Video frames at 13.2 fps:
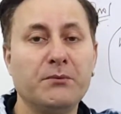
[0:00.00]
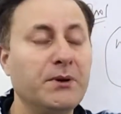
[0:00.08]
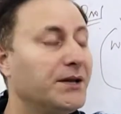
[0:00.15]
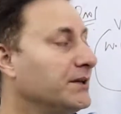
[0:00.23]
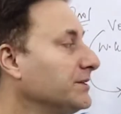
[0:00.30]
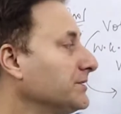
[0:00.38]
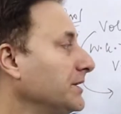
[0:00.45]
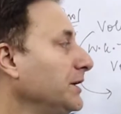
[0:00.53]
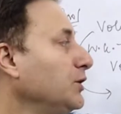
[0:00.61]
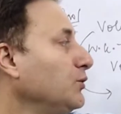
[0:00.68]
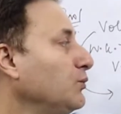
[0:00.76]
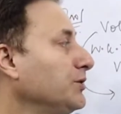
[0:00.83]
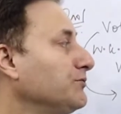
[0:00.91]
because
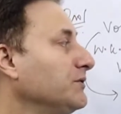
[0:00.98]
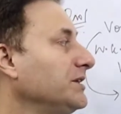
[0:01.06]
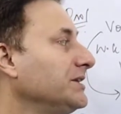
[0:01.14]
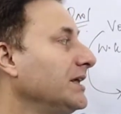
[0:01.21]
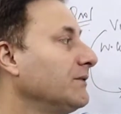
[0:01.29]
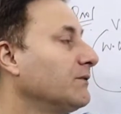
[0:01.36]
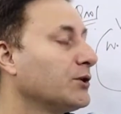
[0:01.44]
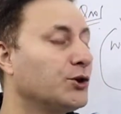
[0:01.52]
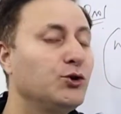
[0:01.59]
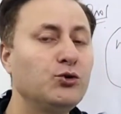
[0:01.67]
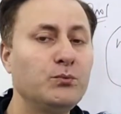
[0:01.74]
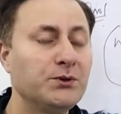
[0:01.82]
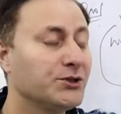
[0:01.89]
individually they were
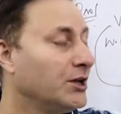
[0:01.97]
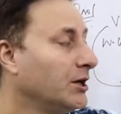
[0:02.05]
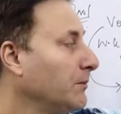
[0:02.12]
cubes,